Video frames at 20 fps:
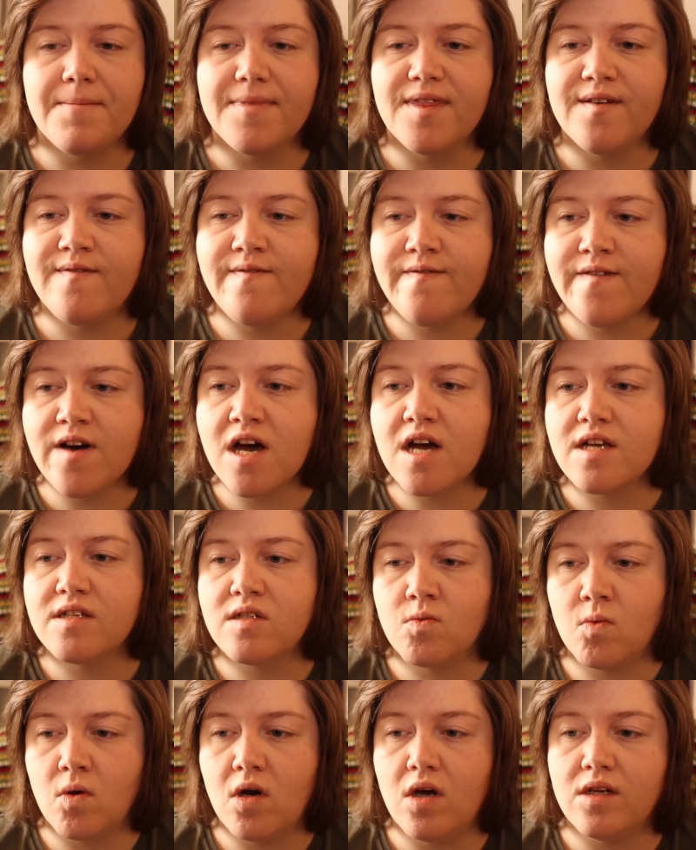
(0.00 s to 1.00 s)
The
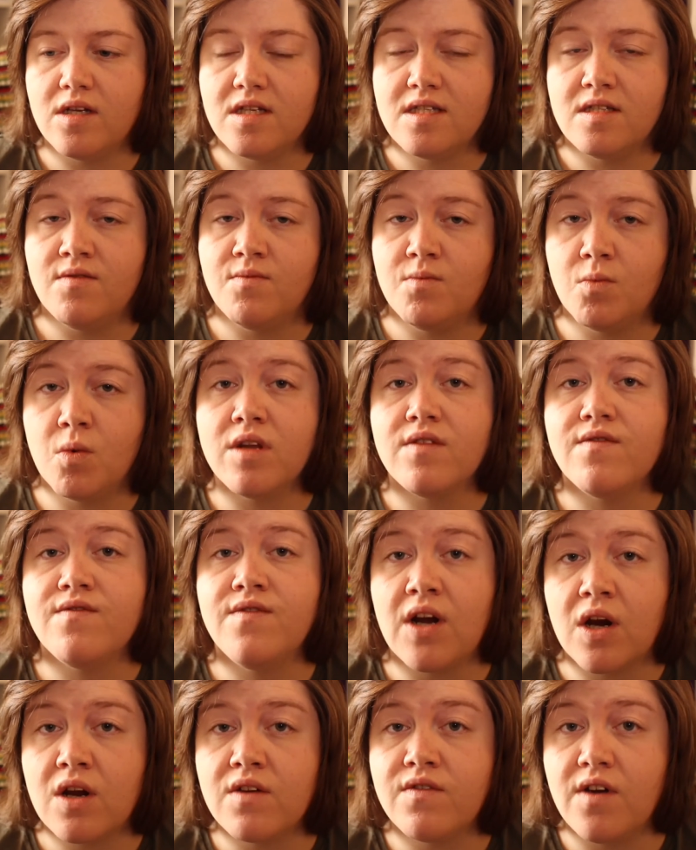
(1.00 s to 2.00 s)
first one is one of the
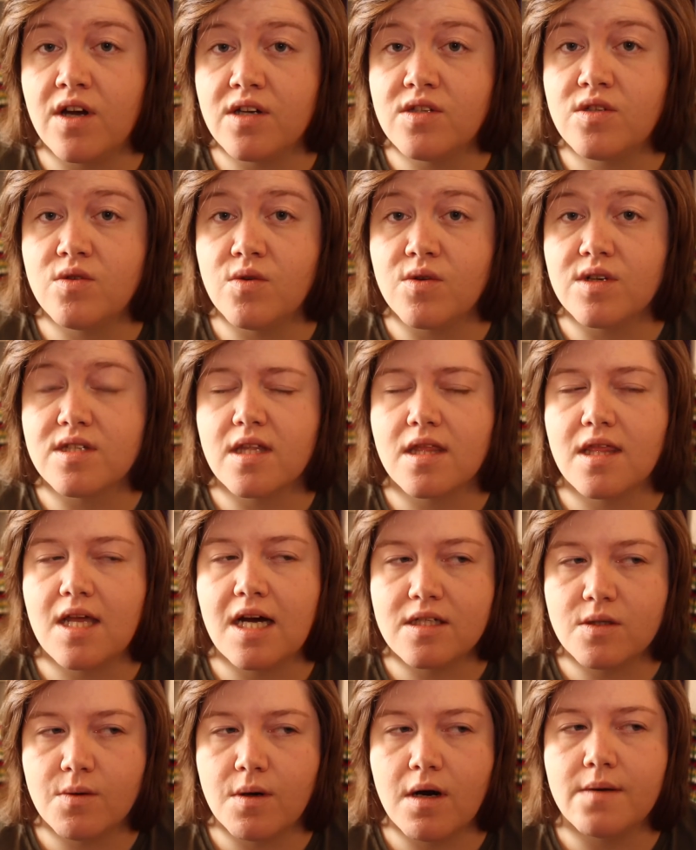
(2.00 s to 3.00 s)
very first stories, and
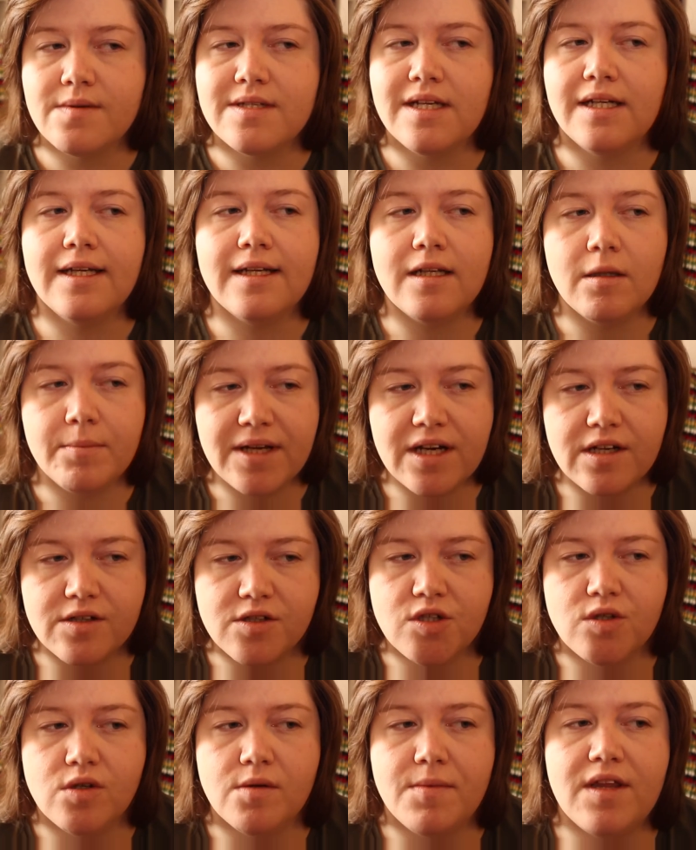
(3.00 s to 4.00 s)
that's where I was a little bit
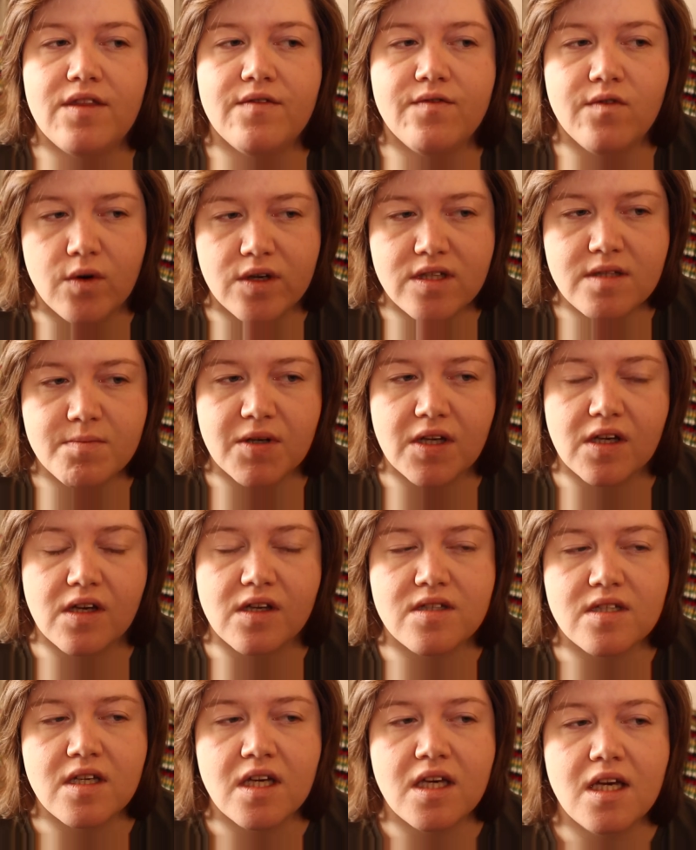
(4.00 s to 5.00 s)
unsure about the voice
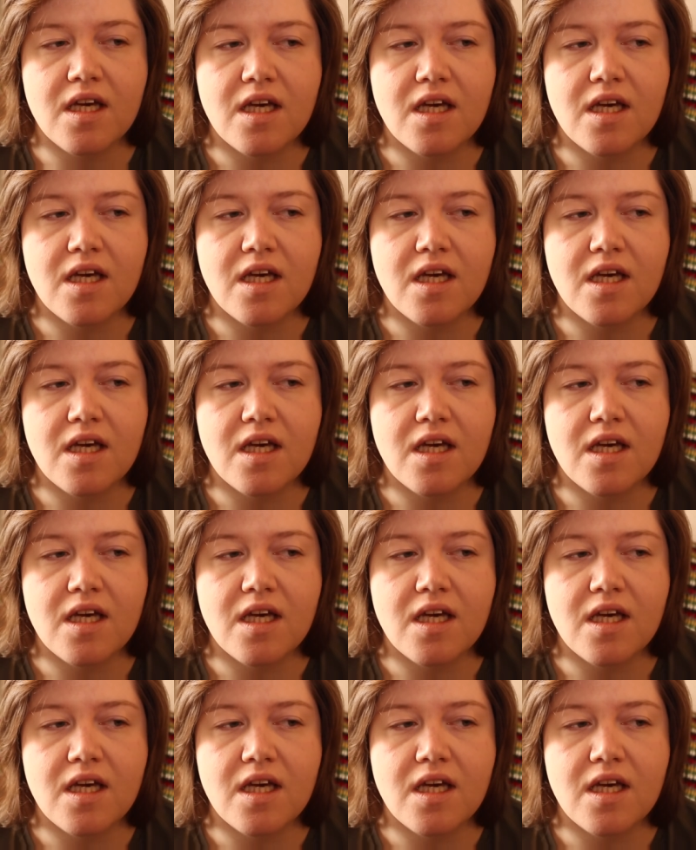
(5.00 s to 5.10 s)
because